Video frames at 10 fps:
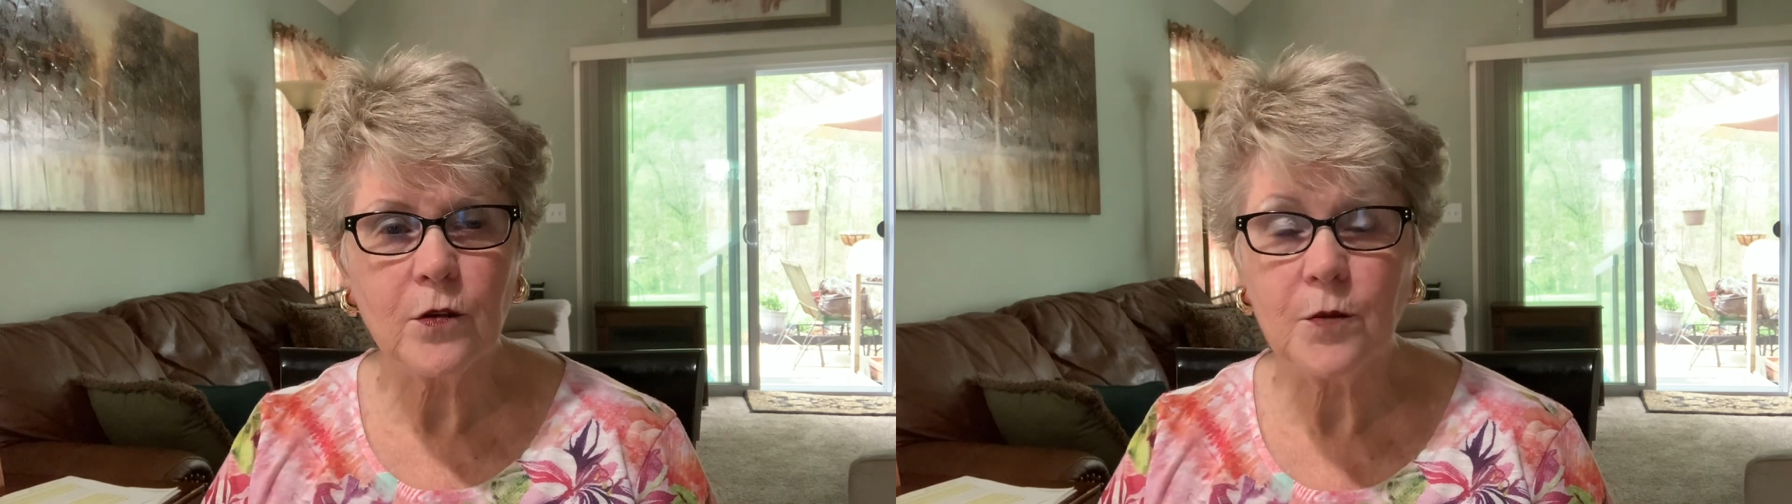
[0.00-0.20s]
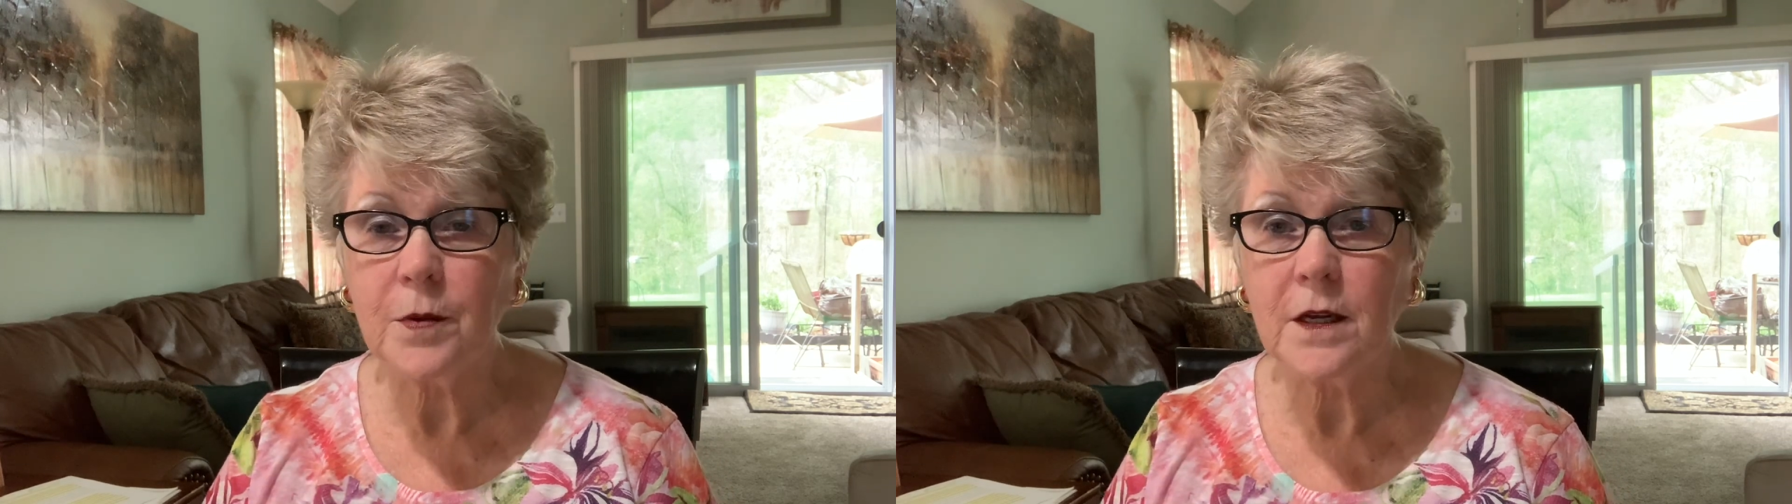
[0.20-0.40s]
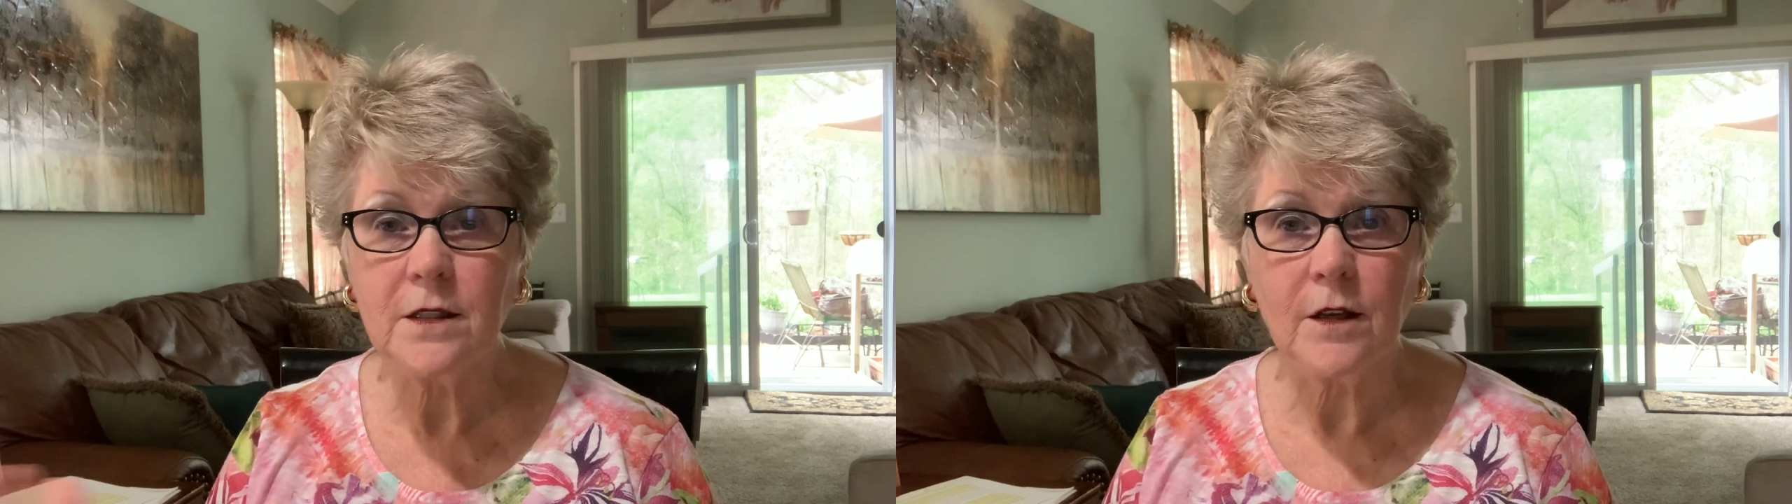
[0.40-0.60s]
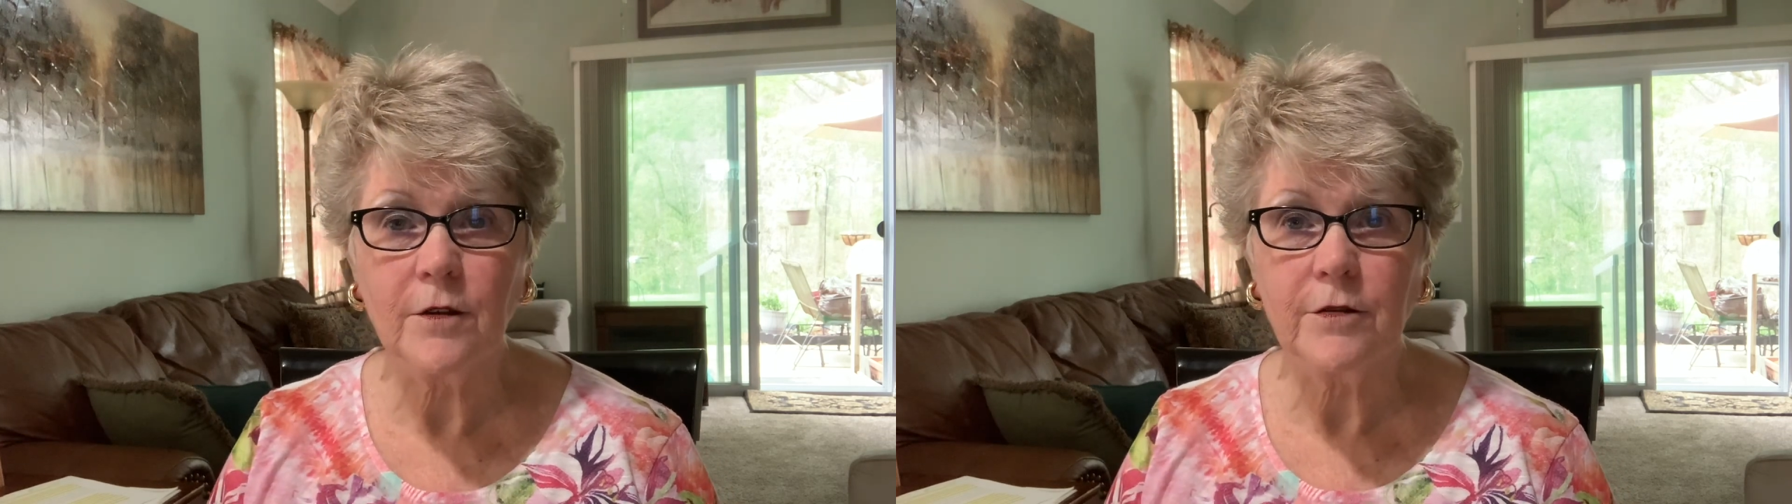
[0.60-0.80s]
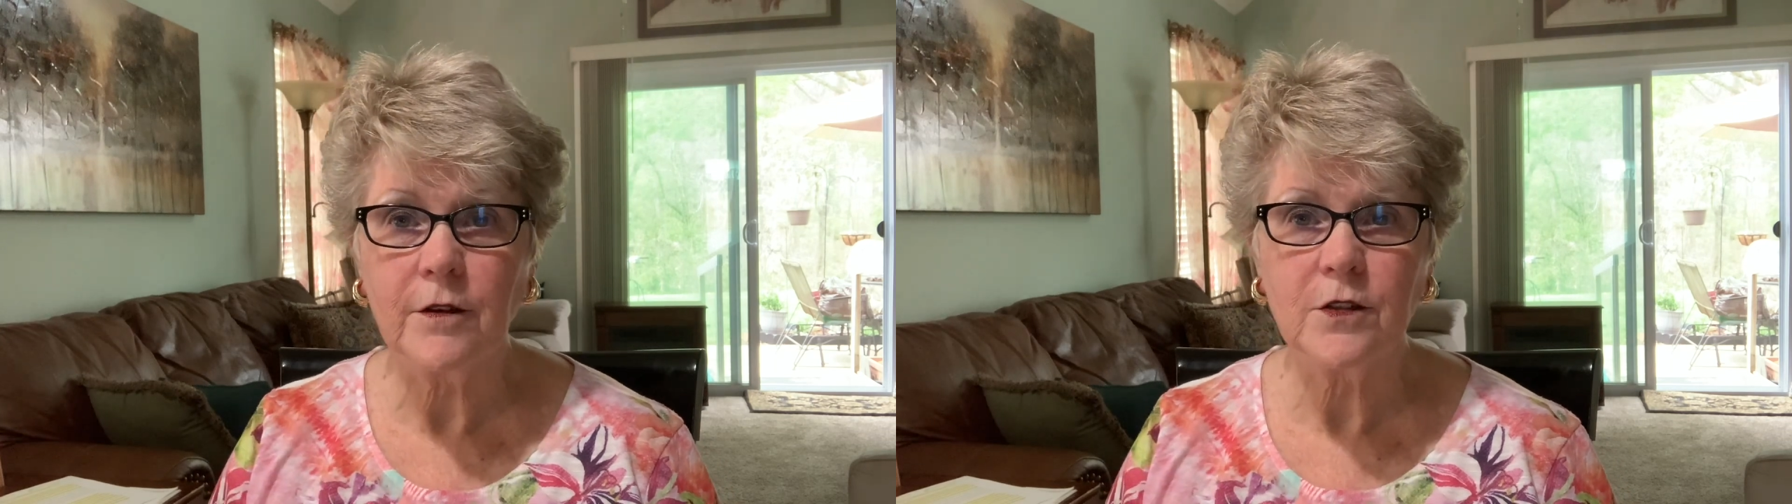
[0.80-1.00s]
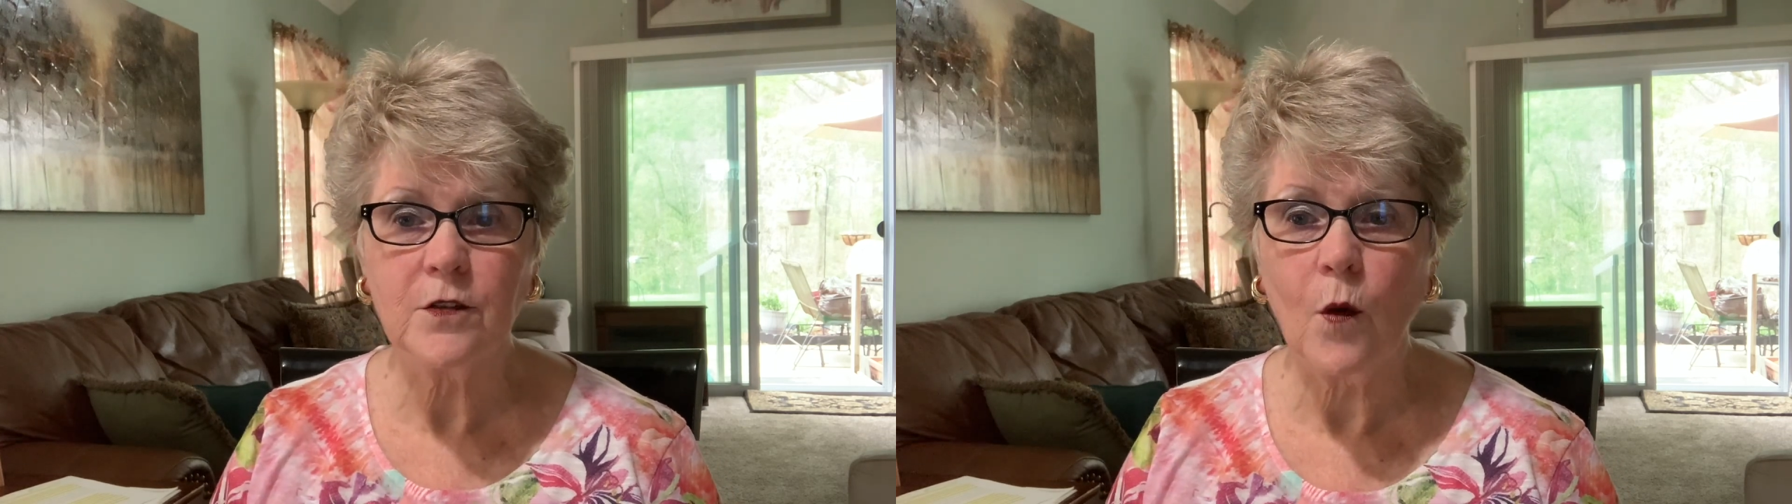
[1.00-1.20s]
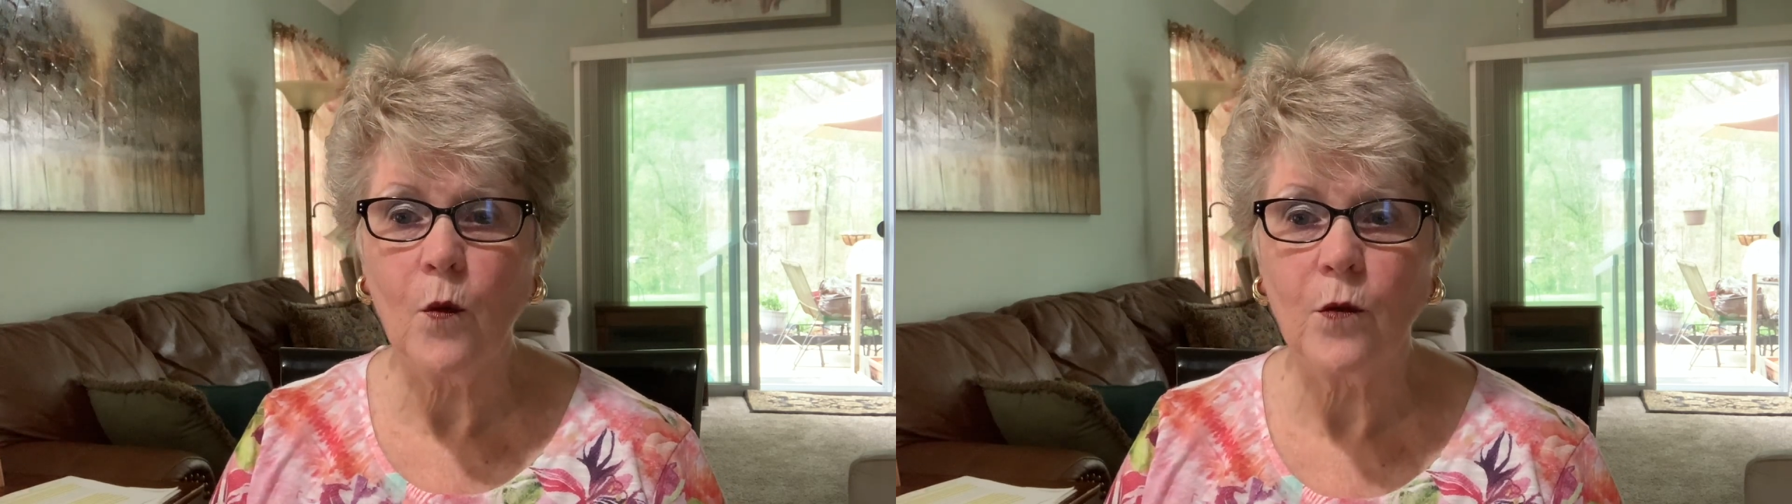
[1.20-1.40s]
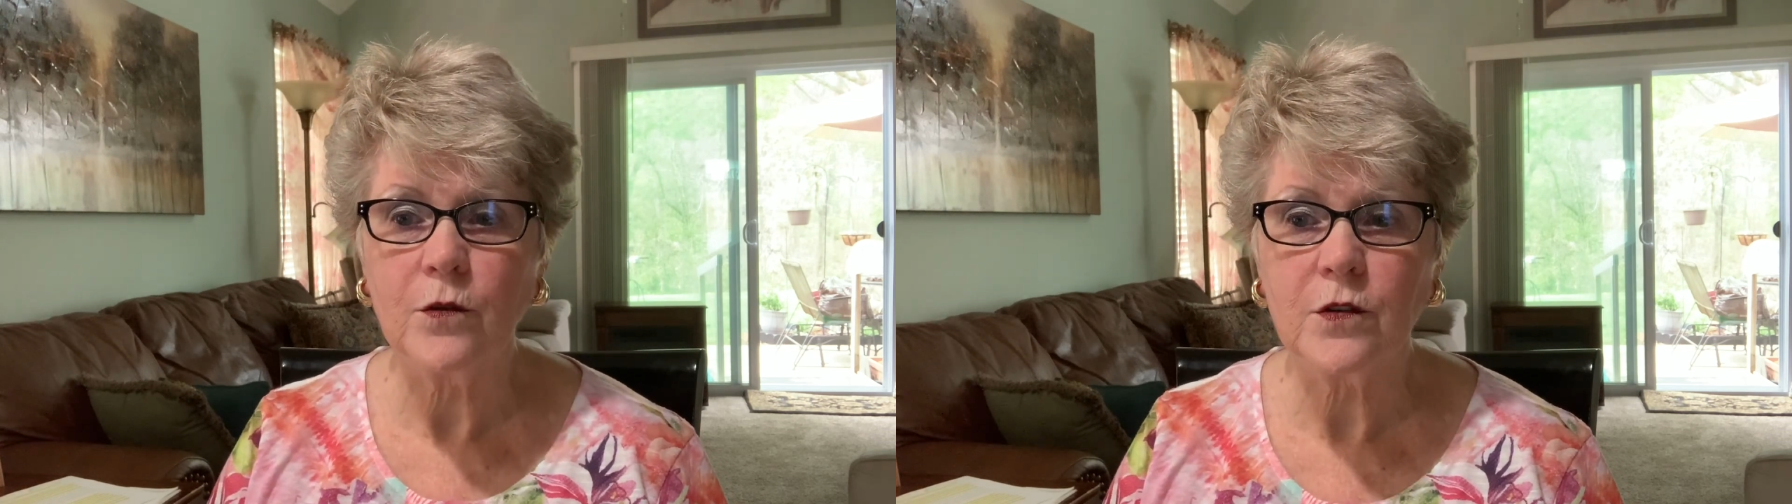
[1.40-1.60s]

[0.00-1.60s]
speaks of souls.